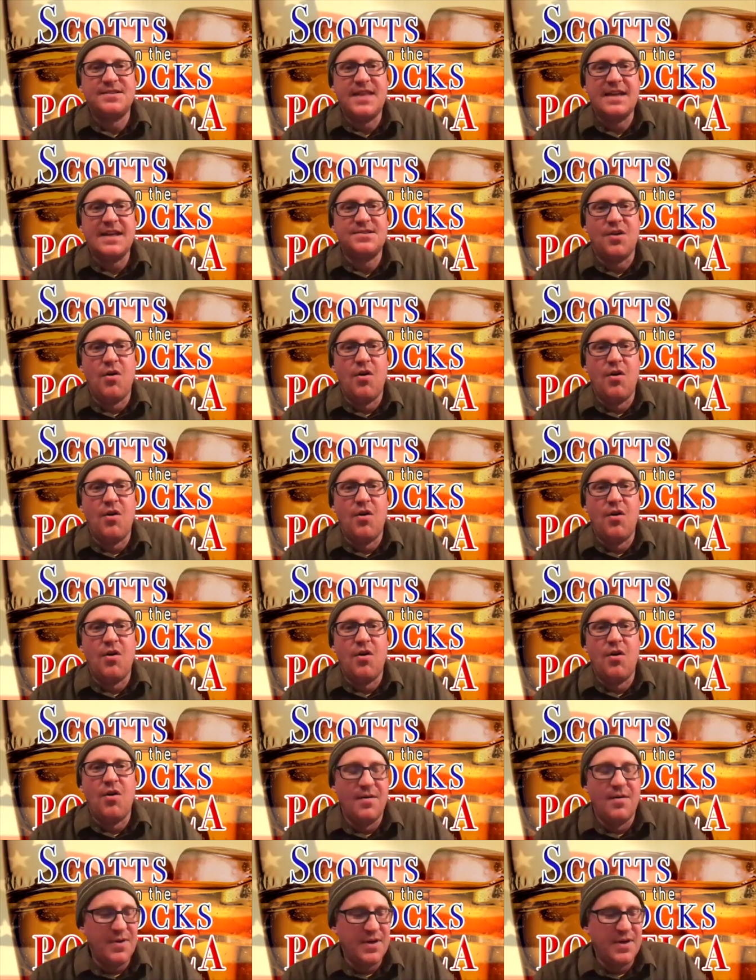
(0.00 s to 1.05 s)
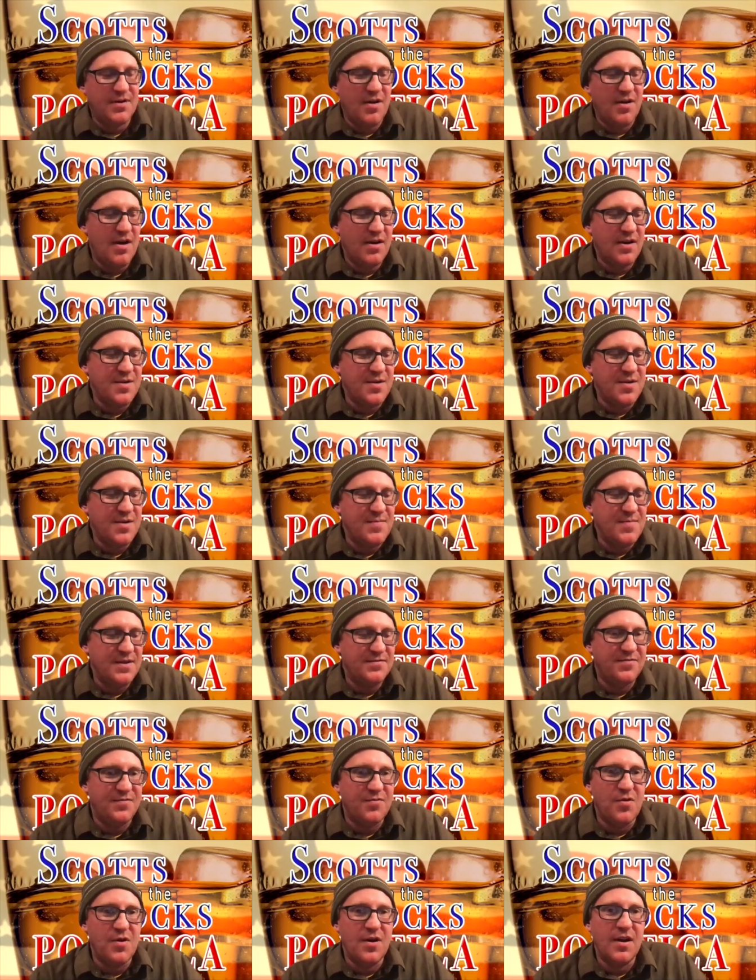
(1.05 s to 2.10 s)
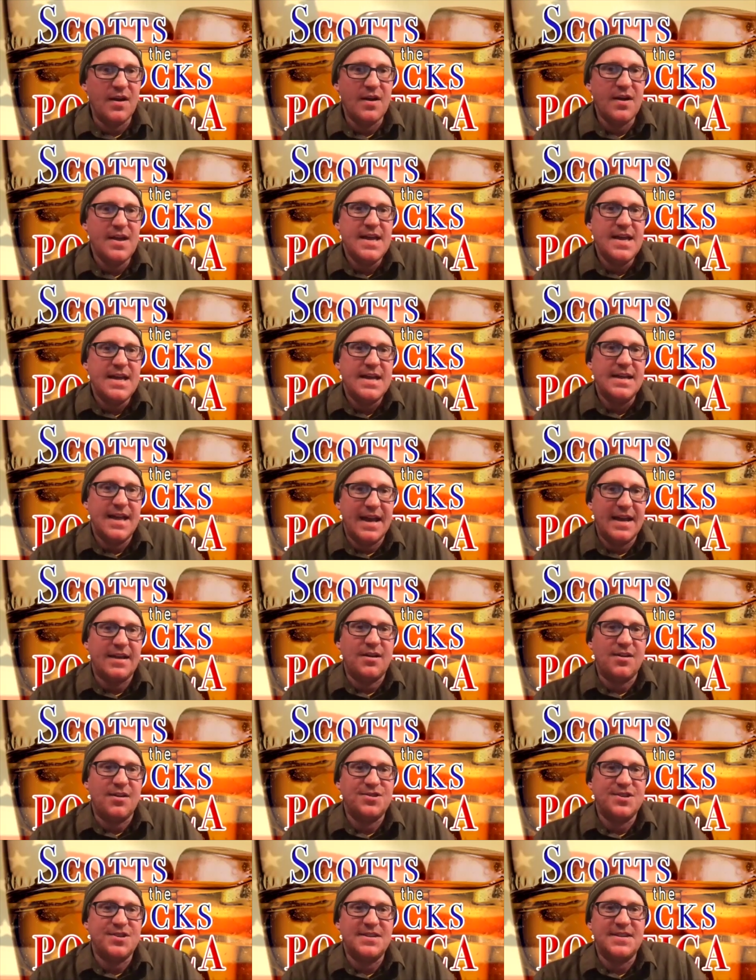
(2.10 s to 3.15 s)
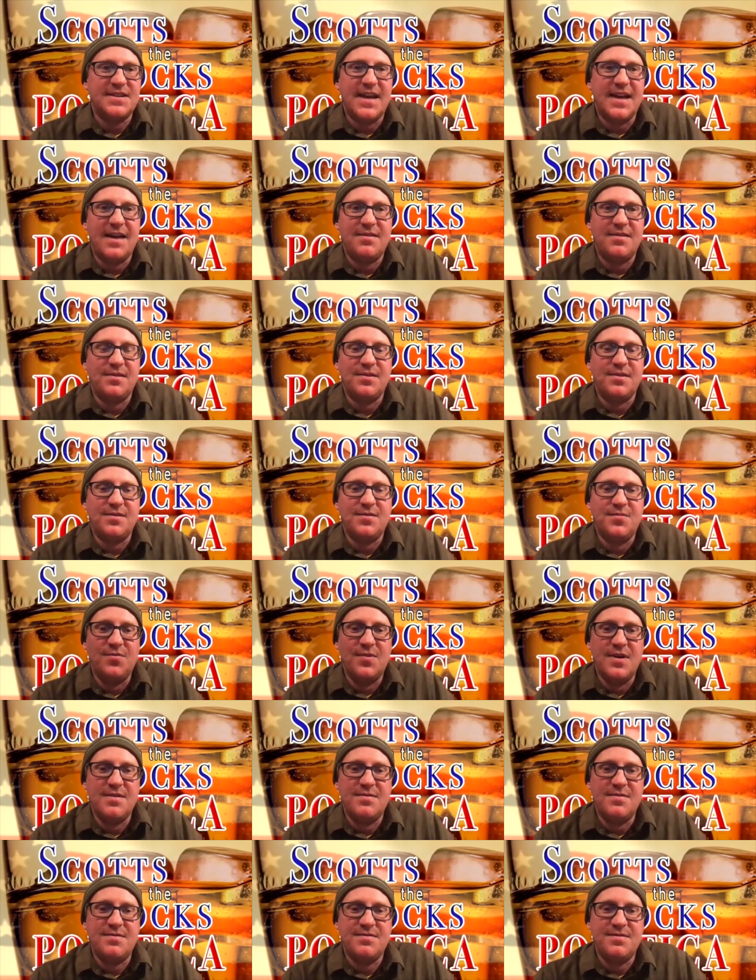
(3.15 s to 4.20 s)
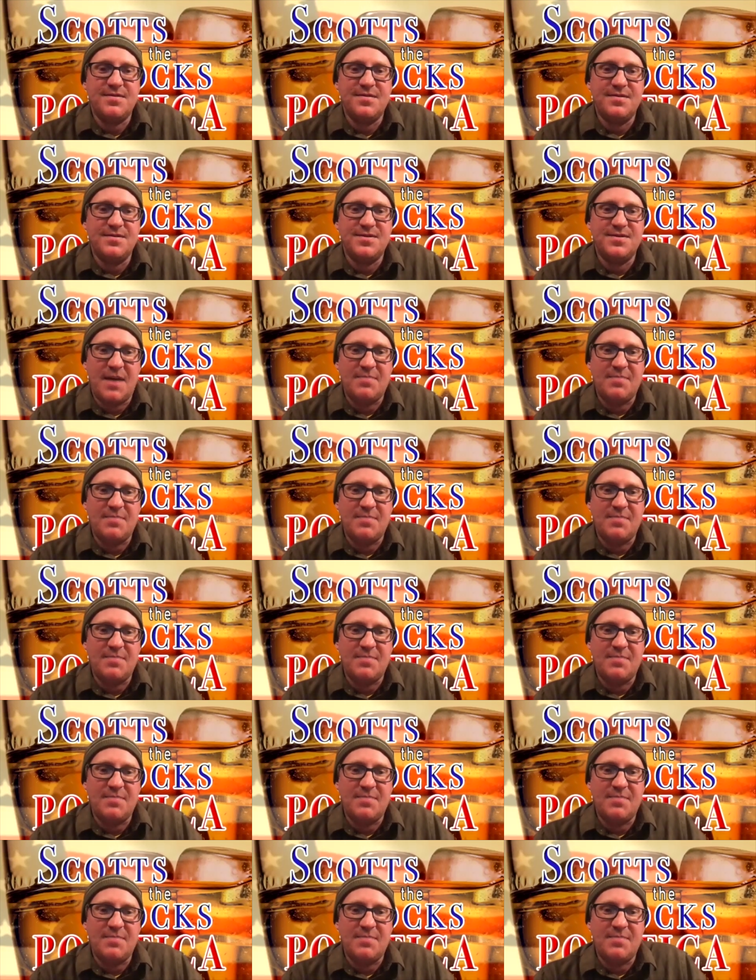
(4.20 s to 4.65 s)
all a bigger argument for getting our shit together with Chapter